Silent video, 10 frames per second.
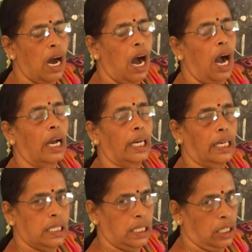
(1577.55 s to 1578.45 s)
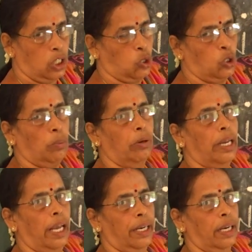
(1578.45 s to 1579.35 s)
agriculture suitable
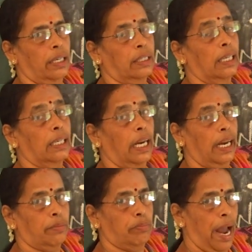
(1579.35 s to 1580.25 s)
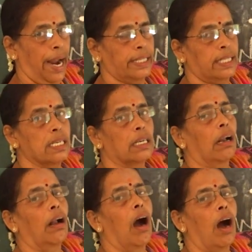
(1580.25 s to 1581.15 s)
area, the great plains,
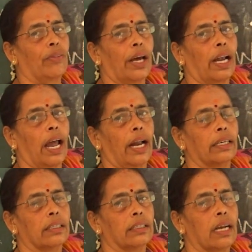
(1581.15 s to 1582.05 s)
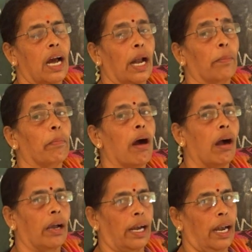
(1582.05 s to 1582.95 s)
gatherland and
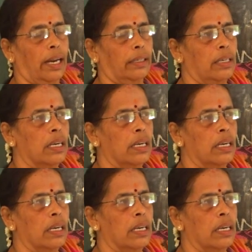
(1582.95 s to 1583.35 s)
boggerland.